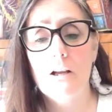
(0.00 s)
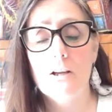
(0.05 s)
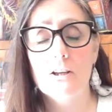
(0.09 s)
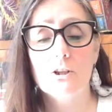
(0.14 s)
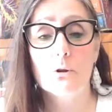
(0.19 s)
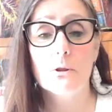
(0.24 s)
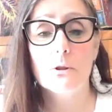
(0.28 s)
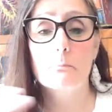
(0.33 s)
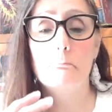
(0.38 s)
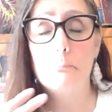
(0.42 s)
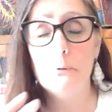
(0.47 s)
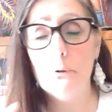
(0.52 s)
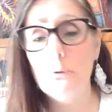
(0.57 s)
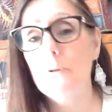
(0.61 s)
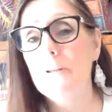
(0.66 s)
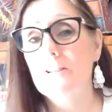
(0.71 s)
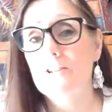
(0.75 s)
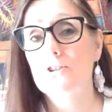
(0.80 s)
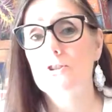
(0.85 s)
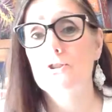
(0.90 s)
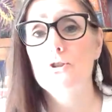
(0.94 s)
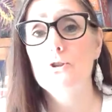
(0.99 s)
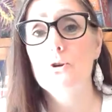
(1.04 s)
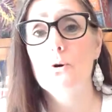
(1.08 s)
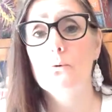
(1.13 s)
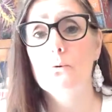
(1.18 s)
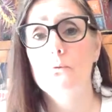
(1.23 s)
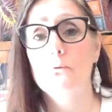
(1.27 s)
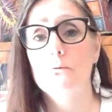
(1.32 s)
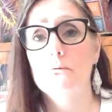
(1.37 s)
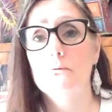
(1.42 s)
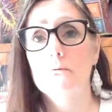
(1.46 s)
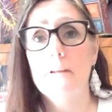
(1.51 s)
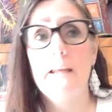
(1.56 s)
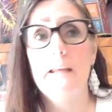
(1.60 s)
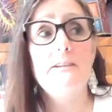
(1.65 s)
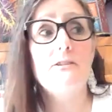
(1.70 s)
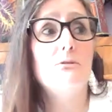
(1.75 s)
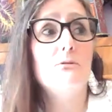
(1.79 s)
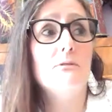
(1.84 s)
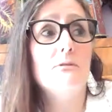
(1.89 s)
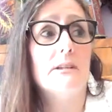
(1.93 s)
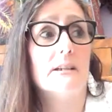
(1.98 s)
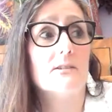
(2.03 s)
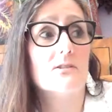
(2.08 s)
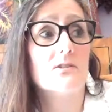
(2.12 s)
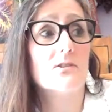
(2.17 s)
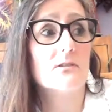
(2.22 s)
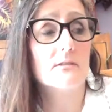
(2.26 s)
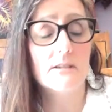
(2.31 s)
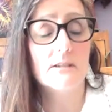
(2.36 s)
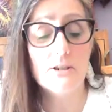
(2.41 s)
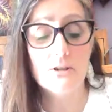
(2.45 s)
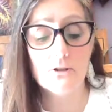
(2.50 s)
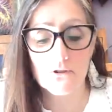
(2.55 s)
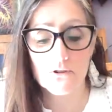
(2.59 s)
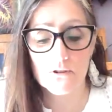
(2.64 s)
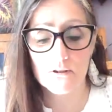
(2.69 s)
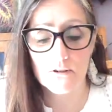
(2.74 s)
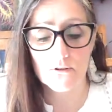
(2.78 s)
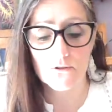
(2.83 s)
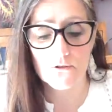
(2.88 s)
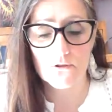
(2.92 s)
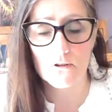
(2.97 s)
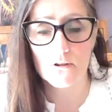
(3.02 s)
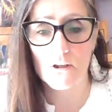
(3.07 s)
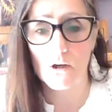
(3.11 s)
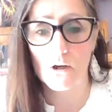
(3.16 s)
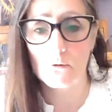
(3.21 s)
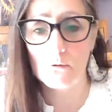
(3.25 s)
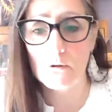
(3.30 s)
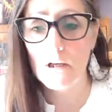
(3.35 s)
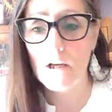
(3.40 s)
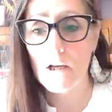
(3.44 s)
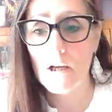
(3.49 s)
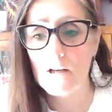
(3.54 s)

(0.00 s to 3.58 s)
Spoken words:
You know, the Buddhists knew this years and years ago.